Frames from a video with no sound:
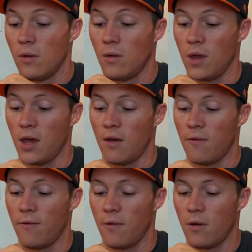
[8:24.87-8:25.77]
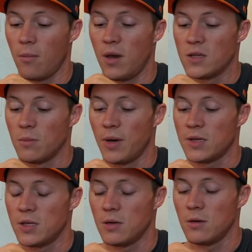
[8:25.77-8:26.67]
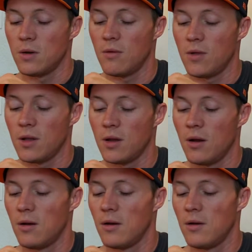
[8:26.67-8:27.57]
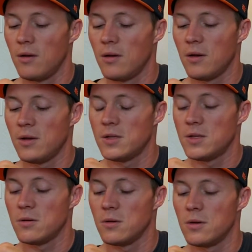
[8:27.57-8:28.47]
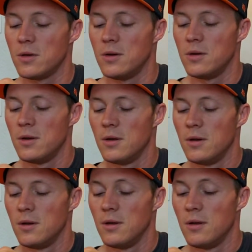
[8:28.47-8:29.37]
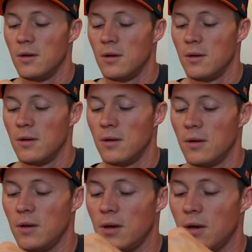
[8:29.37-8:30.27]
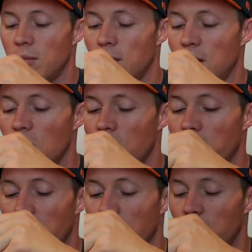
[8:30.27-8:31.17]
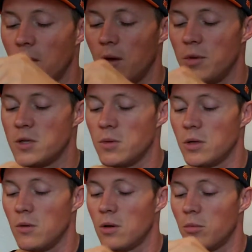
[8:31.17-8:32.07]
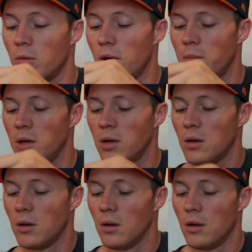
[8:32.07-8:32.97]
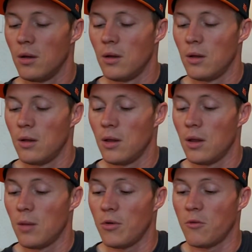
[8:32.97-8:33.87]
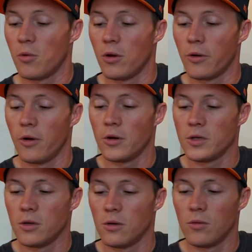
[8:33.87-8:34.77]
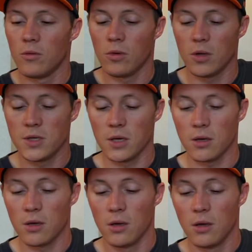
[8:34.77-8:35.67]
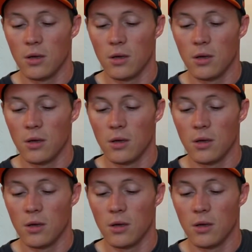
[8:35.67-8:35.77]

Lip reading: And they have basil pesto and everything there. And it's so good. Yeah, that one bite of the hummus with the cucumber made me that much more hungry. So we're going to take a...